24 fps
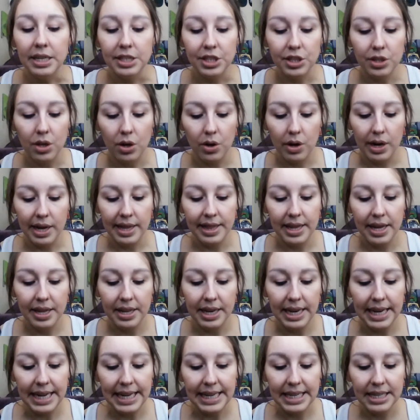So, and then
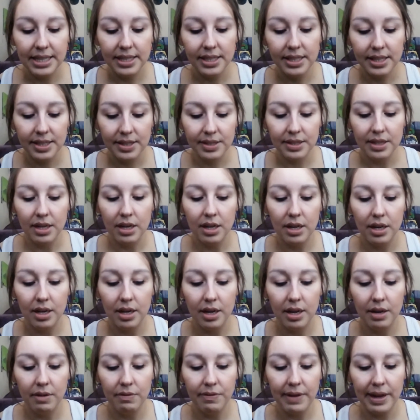it is
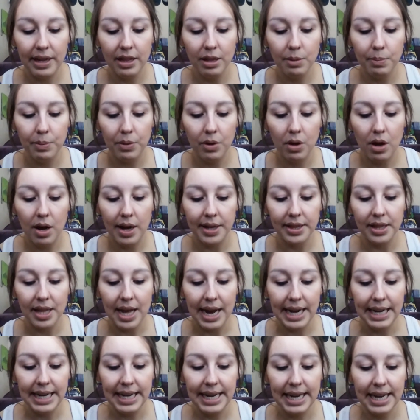available
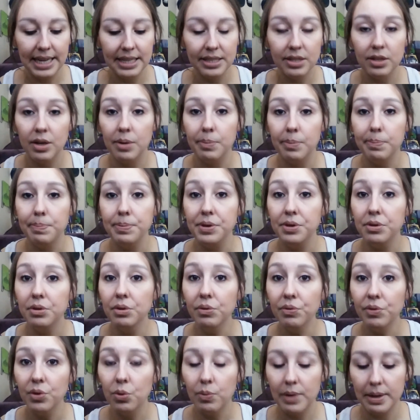online. He has a
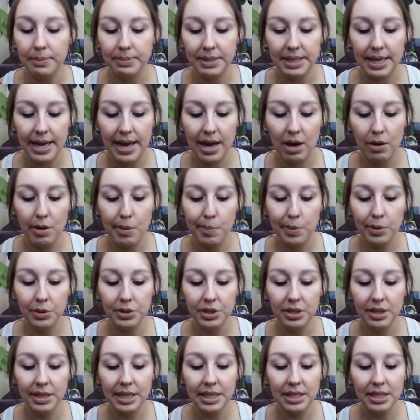beautiful website. I will
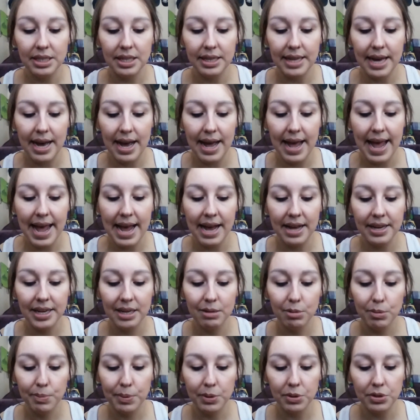post a link to that, and
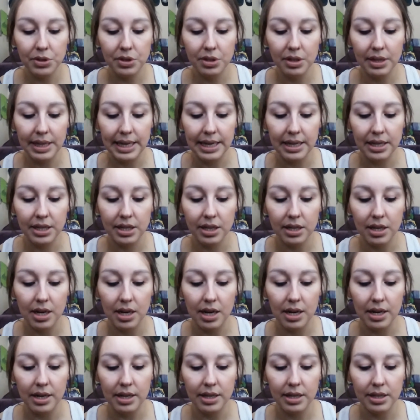I will post a link
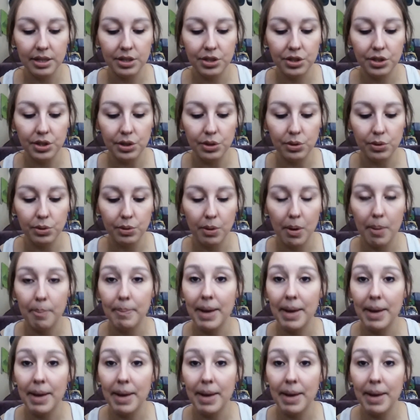to